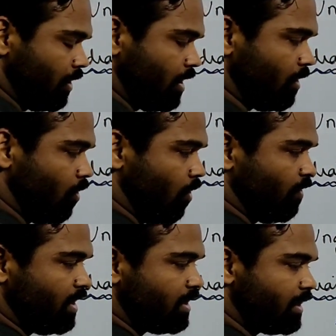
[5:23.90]
Now
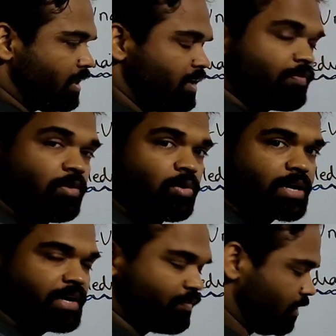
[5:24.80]
over here, if you
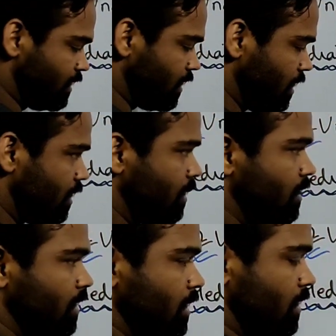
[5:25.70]
look carefully, there are
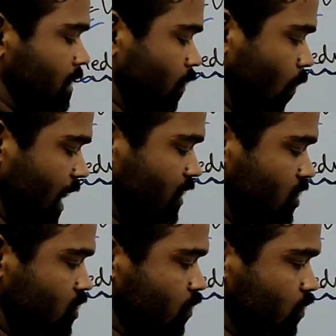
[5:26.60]

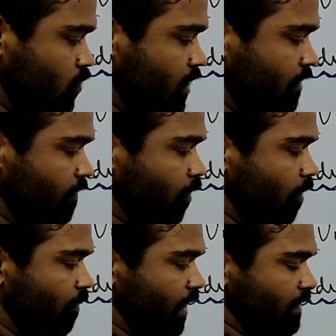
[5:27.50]
1, 2, 3,
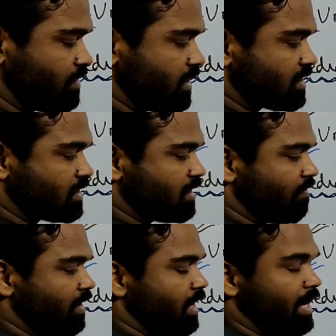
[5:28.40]
4, 5, 6,
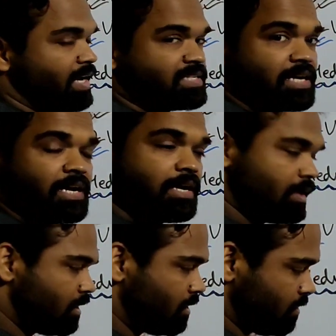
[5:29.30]
7, 8.
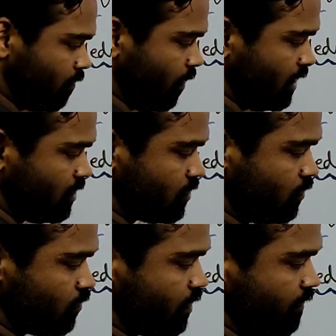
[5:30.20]
1,
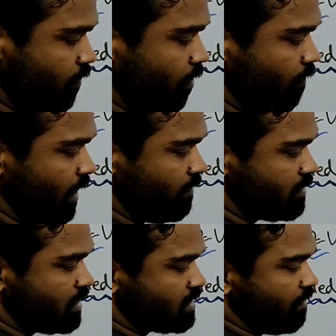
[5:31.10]
2, 3, 4, 5,
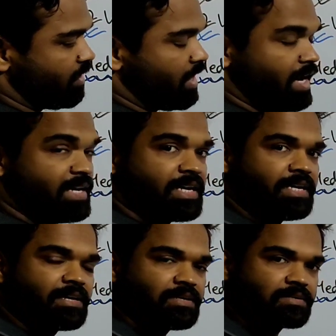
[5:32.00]
6, 7, 8
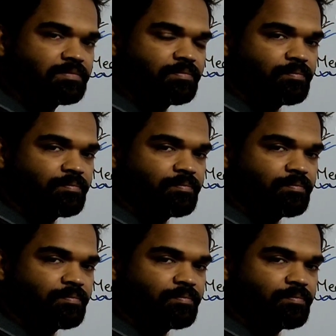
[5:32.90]
datas.